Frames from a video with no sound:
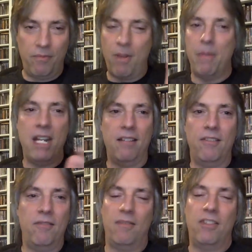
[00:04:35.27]
I
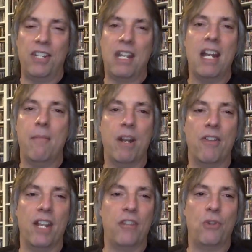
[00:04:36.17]
mean, doesn't get any better
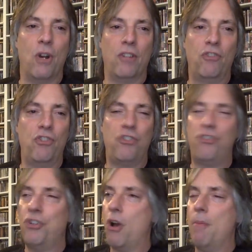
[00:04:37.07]
than that song.
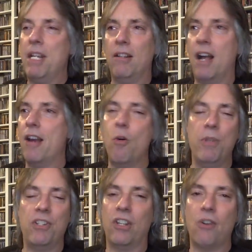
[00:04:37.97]
Just so, I mean,
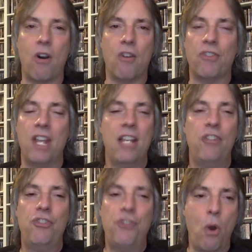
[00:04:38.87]
Iommi's guitar is
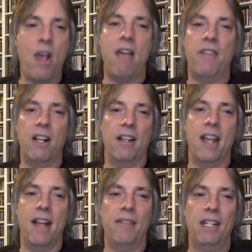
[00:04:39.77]
so heavy on
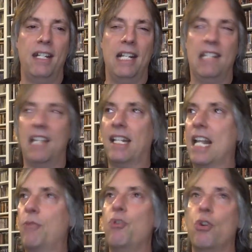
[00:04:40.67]
that. It's like,
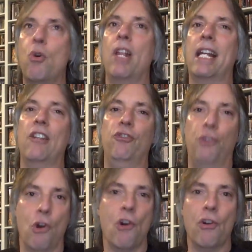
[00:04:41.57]
that's what you call like a
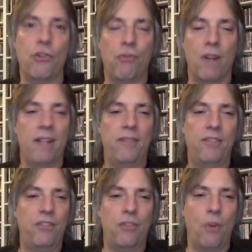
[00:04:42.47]
dirge, right?
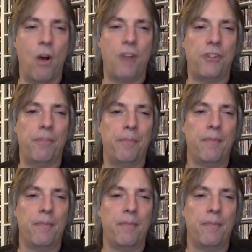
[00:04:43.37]
It's just awesome.